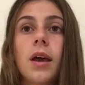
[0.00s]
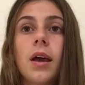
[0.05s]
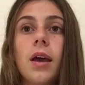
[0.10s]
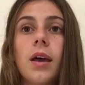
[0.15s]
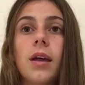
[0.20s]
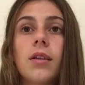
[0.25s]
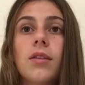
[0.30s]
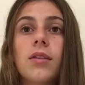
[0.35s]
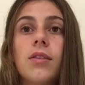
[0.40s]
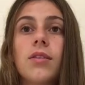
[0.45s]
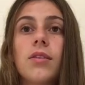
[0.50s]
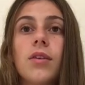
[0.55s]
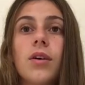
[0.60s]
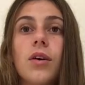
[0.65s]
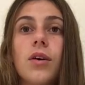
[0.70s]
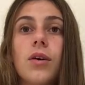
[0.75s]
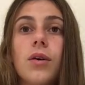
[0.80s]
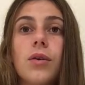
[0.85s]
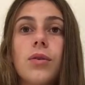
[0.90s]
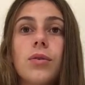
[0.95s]
And
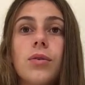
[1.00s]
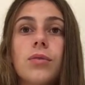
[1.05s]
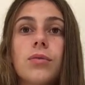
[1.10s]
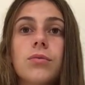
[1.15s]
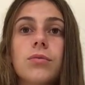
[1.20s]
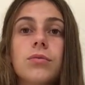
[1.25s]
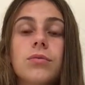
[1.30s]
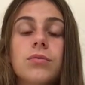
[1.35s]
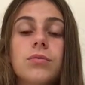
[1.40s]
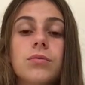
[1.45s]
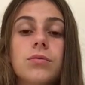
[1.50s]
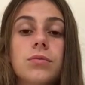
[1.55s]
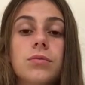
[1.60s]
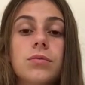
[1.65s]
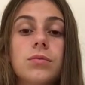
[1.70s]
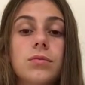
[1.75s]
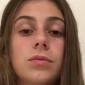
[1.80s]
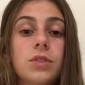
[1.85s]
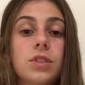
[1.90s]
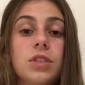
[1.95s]
so
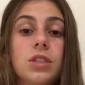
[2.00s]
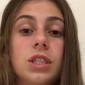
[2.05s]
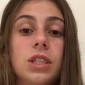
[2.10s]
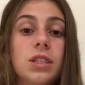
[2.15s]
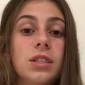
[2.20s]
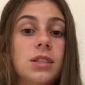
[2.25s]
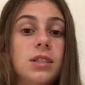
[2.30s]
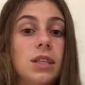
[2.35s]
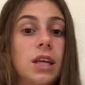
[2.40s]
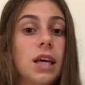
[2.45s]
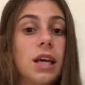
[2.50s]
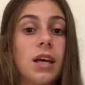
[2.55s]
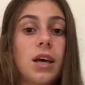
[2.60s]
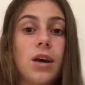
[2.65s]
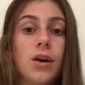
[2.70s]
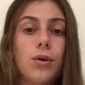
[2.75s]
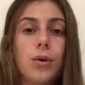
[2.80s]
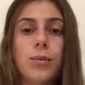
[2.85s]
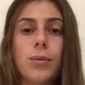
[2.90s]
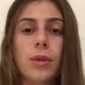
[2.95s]
she's like,
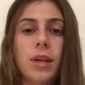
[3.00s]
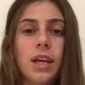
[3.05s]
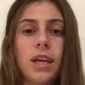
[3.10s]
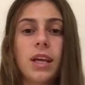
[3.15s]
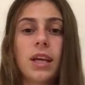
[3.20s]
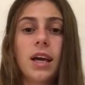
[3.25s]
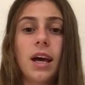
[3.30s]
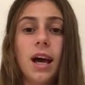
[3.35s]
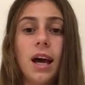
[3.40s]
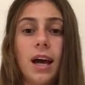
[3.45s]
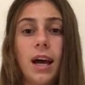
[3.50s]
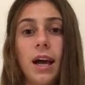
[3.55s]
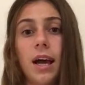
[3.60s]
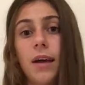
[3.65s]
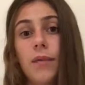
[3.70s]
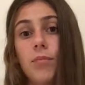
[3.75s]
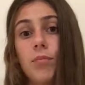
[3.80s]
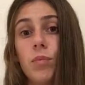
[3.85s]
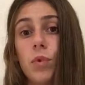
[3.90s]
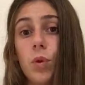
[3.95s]
oh, I'm lucky
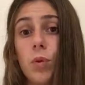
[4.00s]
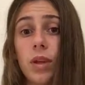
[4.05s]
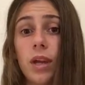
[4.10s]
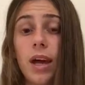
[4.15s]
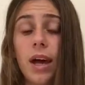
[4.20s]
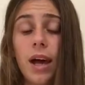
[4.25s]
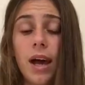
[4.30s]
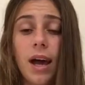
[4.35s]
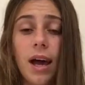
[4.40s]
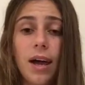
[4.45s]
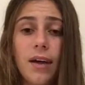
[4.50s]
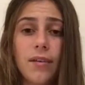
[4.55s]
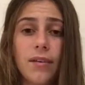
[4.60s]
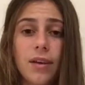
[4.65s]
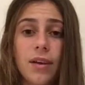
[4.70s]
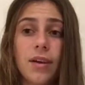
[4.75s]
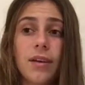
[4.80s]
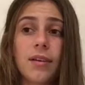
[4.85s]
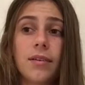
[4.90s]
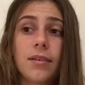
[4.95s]
I'm the one that had
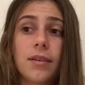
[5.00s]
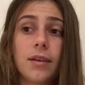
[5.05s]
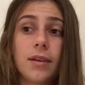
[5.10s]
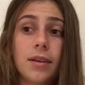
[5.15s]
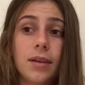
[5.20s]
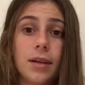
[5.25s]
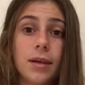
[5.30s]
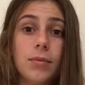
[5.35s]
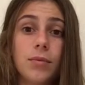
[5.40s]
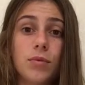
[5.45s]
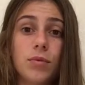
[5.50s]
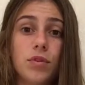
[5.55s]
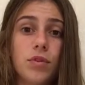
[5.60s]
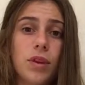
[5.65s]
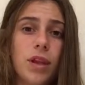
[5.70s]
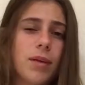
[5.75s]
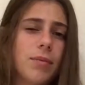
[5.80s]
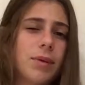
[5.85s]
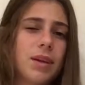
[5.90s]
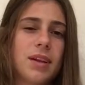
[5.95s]
him.
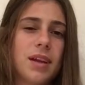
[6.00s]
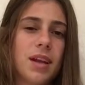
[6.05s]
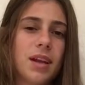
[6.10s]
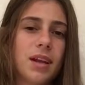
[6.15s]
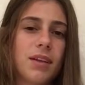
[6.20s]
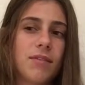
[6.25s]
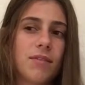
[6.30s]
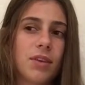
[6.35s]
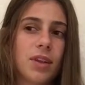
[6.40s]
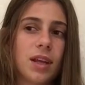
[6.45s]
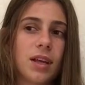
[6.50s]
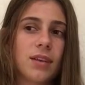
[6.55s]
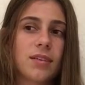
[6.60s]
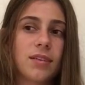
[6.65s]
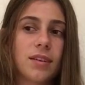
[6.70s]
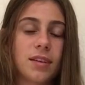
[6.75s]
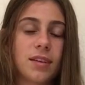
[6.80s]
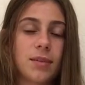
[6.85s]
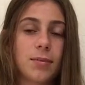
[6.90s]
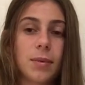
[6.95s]
They've been dating for like
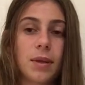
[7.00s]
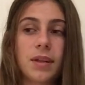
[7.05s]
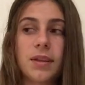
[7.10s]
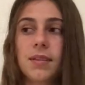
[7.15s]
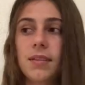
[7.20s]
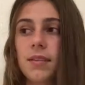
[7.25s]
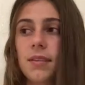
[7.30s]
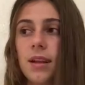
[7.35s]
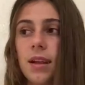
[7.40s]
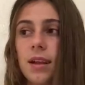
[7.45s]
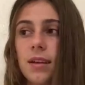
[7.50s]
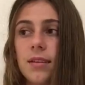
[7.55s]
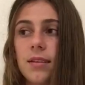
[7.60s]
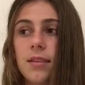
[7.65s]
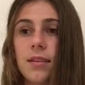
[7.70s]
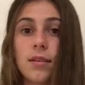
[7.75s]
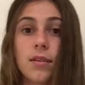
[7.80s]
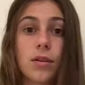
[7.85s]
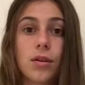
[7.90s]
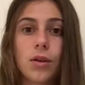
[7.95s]
6 months.
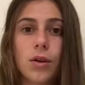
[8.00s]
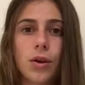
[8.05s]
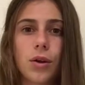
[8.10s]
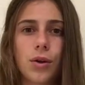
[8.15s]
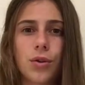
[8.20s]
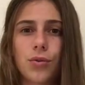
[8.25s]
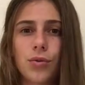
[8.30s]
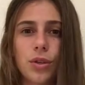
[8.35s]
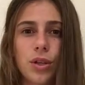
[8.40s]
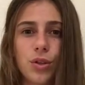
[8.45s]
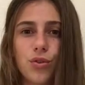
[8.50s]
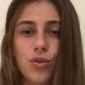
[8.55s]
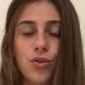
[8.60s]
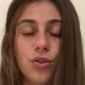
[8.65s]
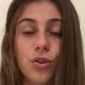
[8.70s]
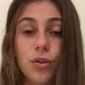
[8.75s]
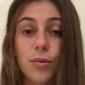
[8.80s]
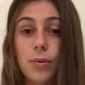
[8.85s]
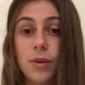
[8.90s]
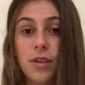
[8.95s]
That's the longest
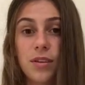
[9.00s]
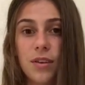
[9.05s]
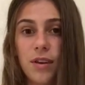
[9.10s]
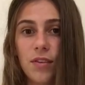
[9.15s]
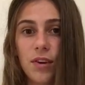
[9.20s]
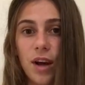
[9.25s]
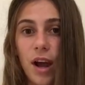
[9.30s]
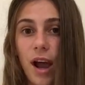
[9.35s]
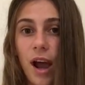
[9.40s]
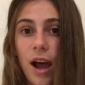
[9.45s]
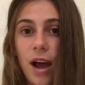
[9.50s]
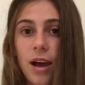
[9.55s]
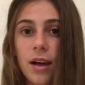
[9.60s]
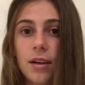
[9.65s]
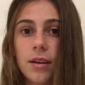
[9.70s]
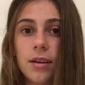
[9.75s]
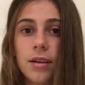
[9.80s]
relationship he's ever had.